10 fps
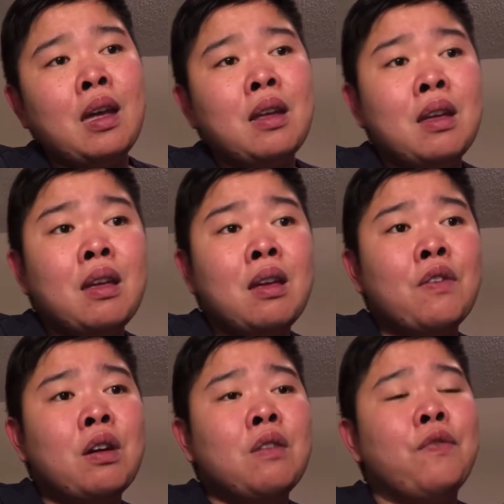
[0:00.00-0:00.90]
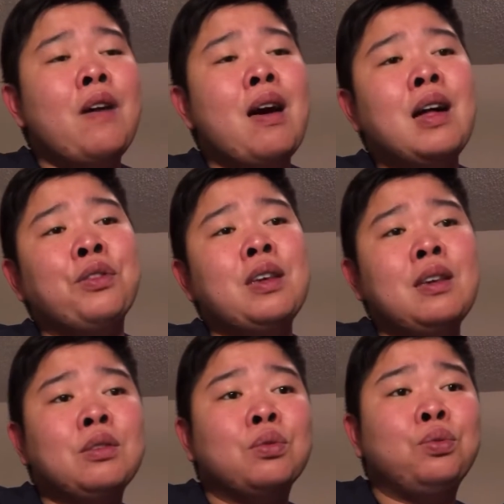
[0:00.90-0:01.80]
never felt
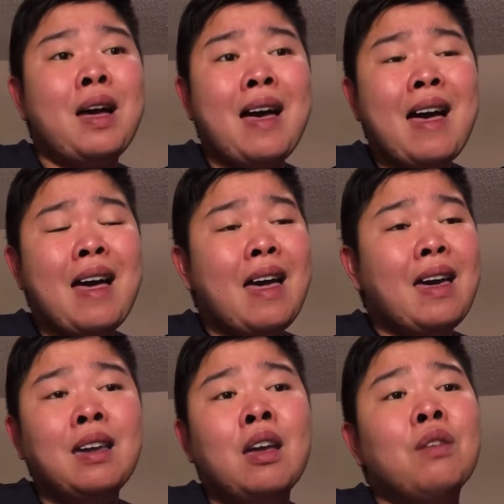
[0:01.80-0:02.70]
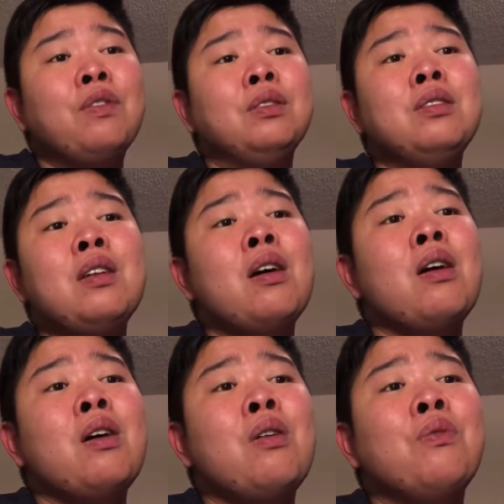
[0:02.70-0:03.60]
this way for
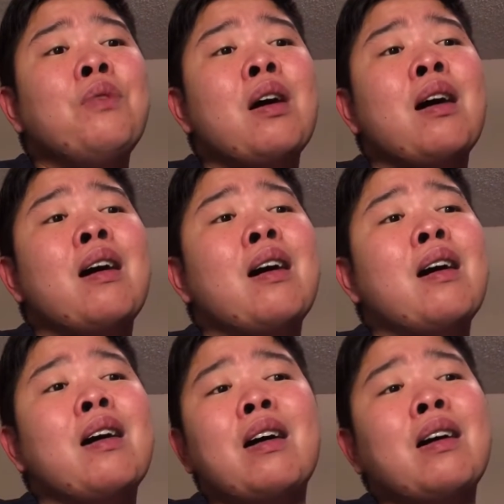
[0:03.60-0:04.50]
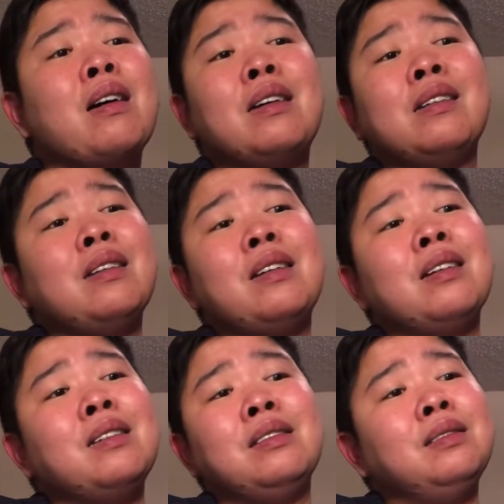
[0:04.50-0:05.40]
no
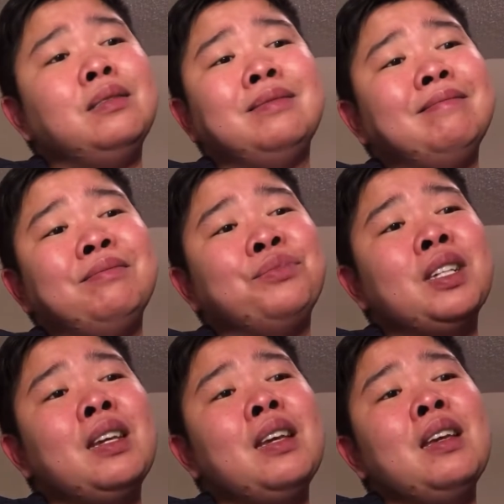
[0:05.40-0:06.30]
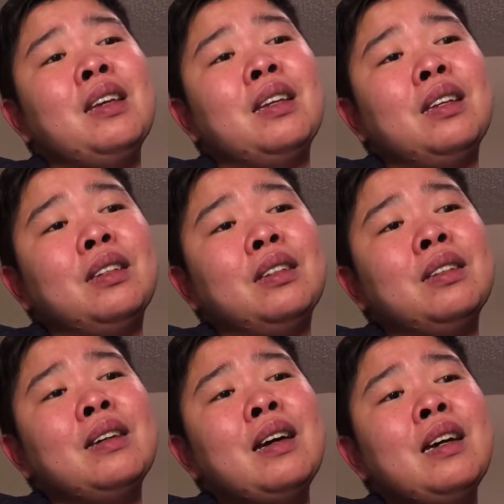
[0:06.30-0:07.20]
one.
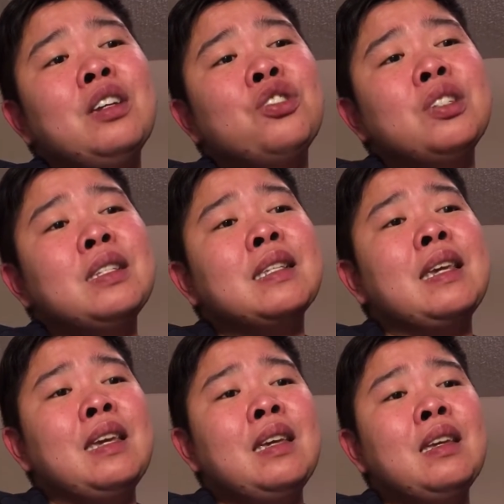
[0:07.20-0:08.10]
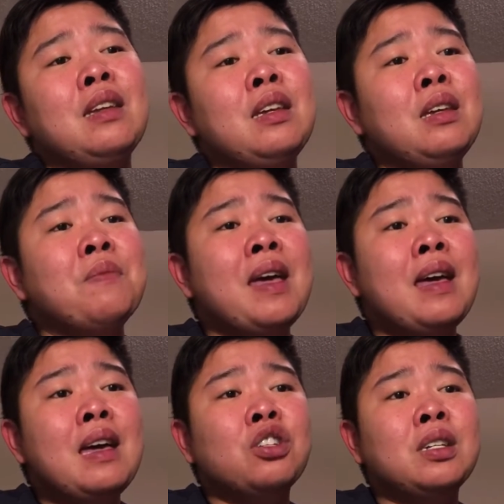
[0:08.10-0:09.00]
And I just can't
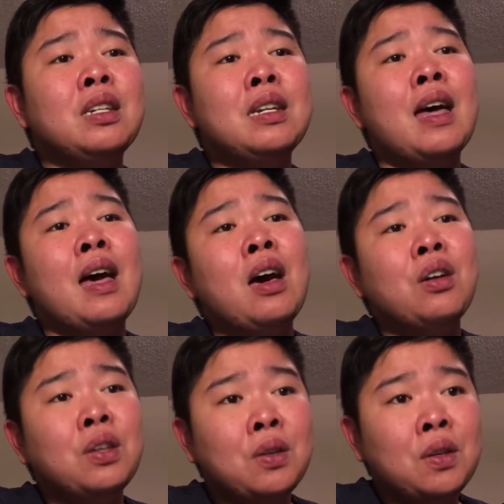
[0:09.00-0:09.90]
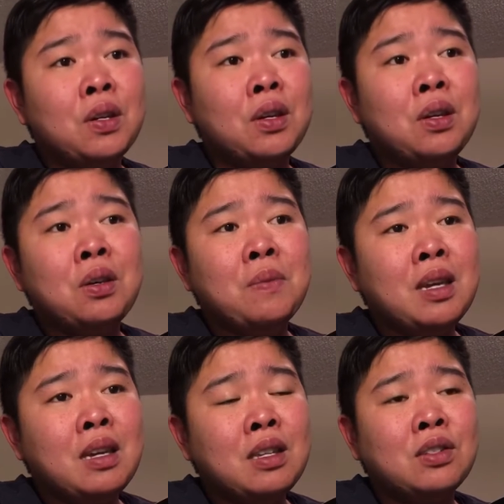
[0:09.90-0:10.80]
imagine how you could
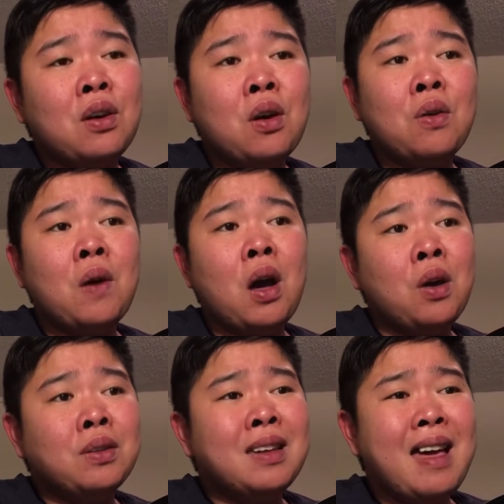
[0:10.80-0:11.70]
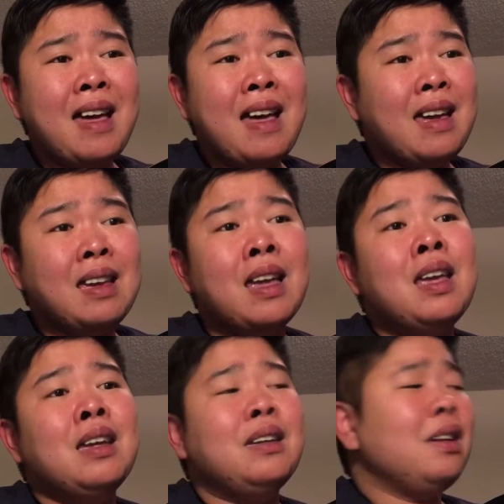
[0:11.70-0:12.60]
be so okay
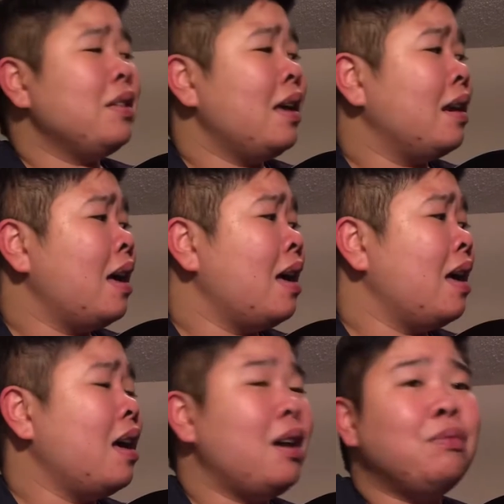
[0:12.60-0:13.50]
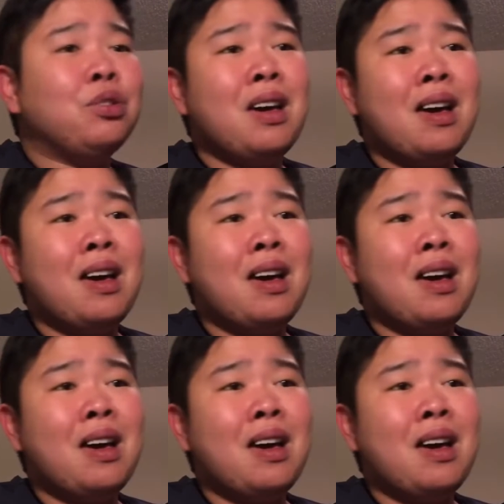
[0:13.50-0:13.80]
now that I'm